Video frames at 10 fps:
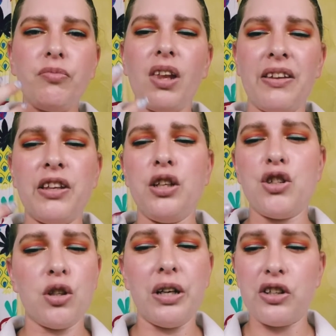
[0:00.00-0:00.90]
and then you
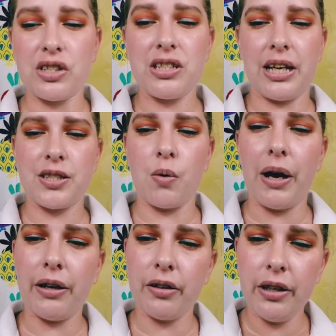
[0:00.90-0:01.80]
chew it. Just takes a
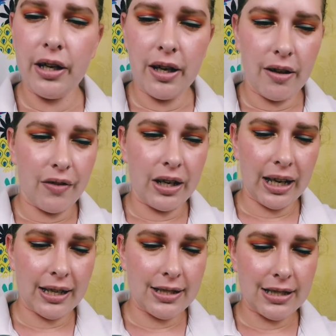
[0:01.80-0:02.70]
while. The
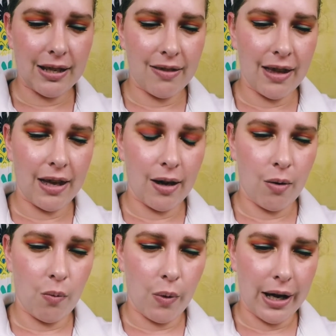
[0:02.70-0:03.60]
next thing
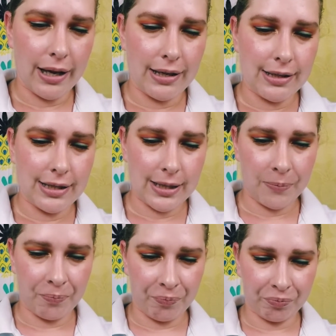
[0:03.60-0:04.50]
was
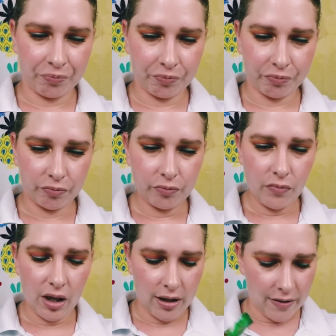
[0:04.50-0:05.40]

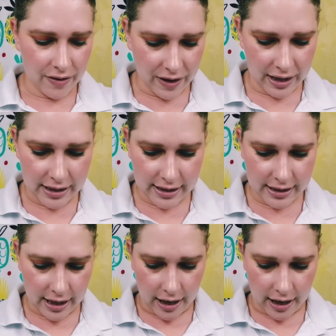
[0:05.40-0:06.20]
this